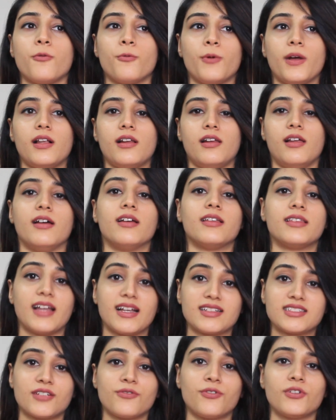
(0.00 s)
Well,
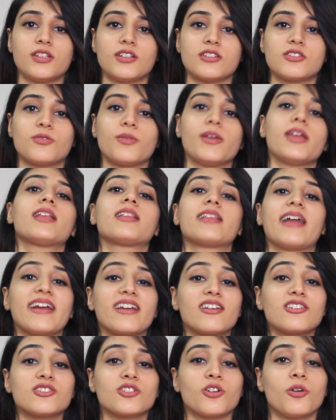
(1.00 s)
that's it for this week.
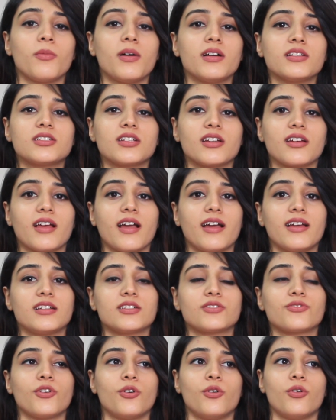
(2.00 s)
Thank you so much
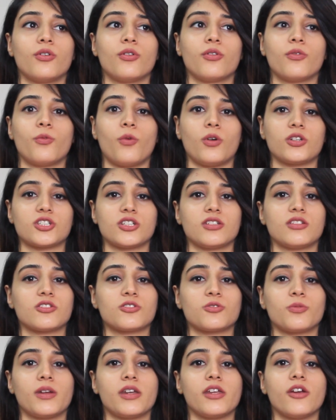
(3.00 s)
guys for watching
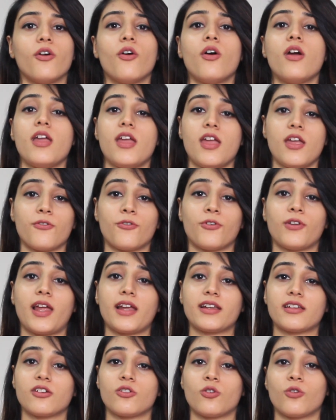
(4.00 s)
this video. If you
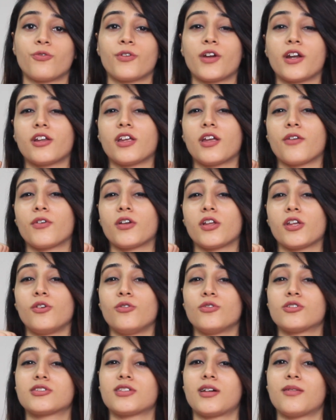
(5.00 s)
liked it, don't forget to give it a
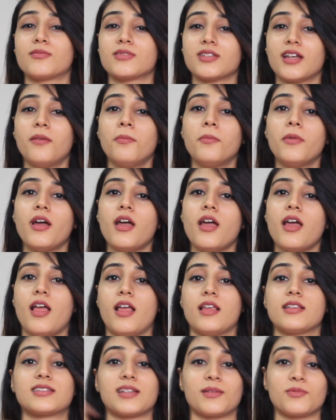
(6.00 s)
huge thumbs up.
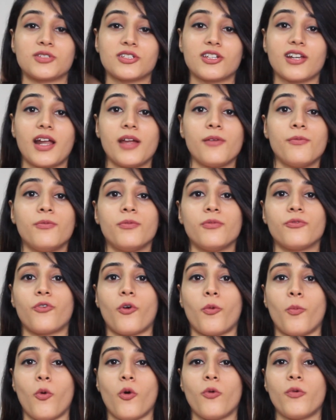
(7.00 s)
Subscribe
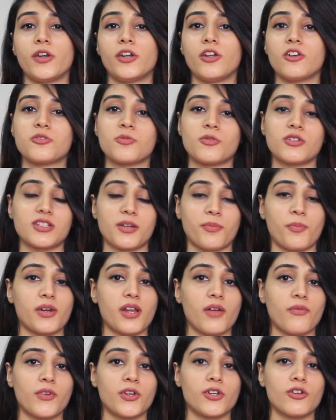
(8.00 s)
for more videos, because I
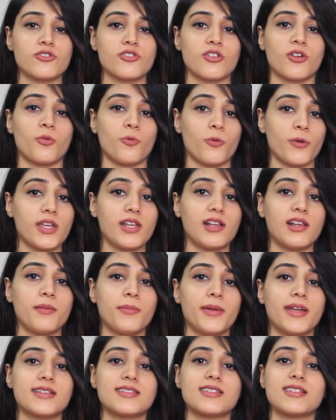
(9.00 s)
put up videos on a
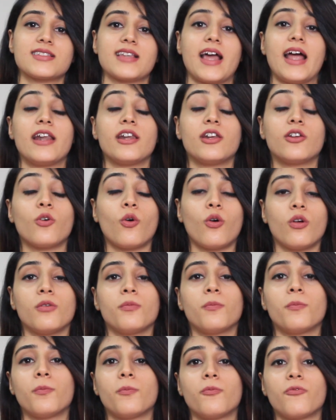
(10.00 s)
weekly basis, and
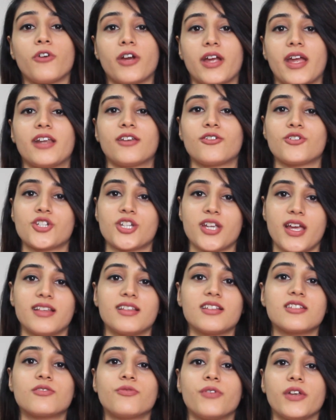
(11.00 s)
don't forget to
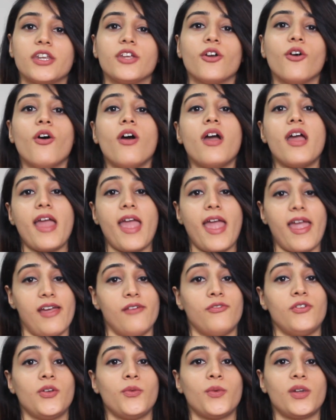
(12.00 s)
share this video.
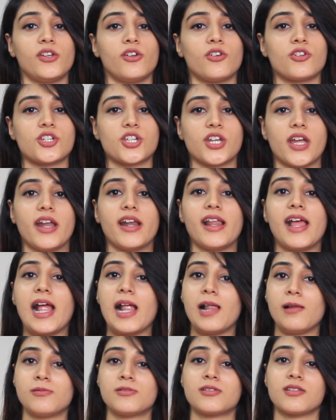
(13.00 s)
Every video shared
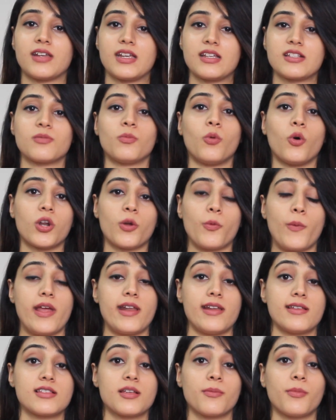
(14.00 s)
helps raise more
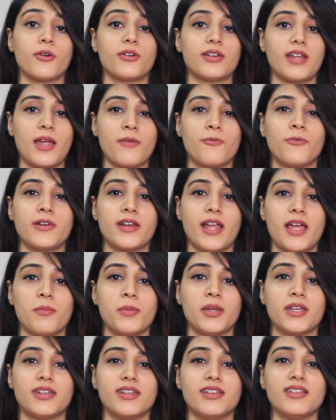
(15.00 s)
awareness about type 1
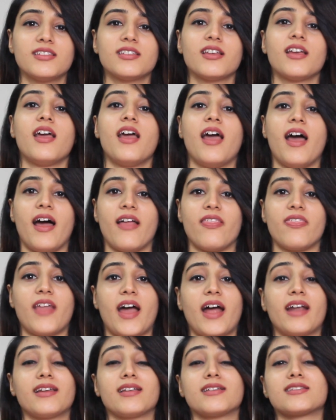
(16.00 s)
diabetes, and
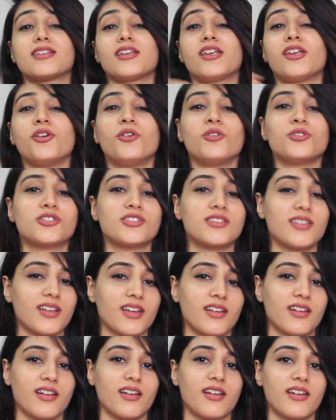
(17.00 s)
that is a huge
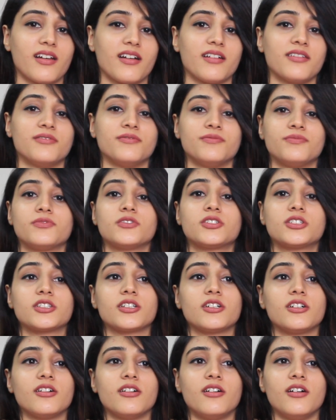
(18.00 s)
thing in India.
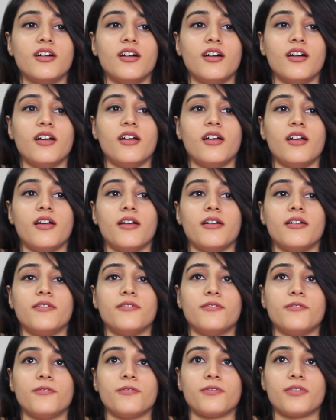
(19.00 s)
So
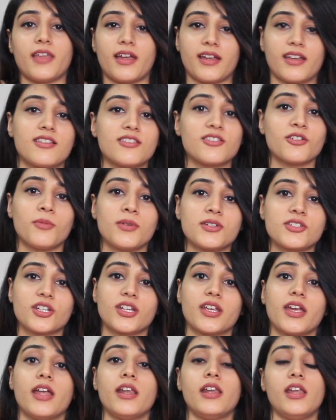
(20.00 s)
thank you so much
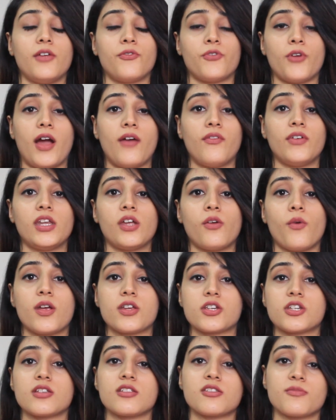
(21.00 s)
again. If you have any
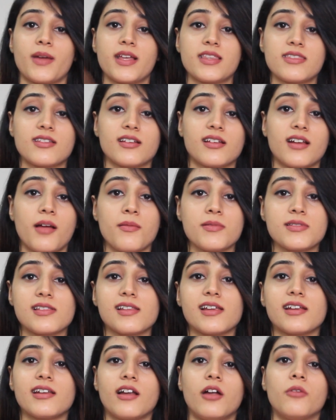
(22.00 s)
questions, my Instagram is
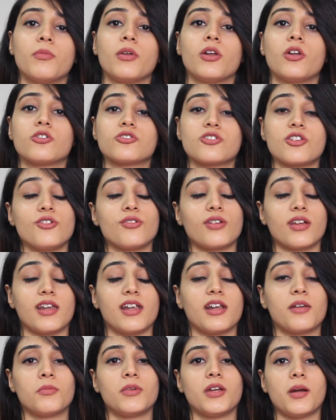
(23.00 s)
linked down below, so you can
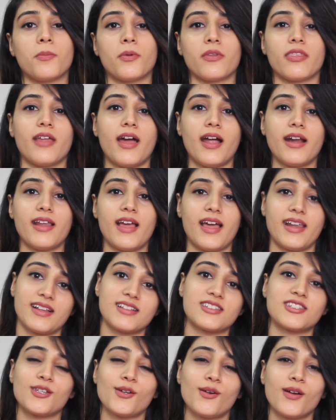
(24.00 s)
hit me up on that, and
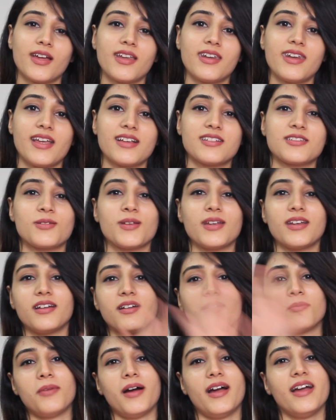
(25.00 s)
I'll see you again next week.
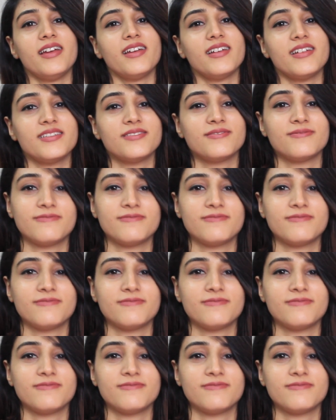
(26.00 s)
Bye.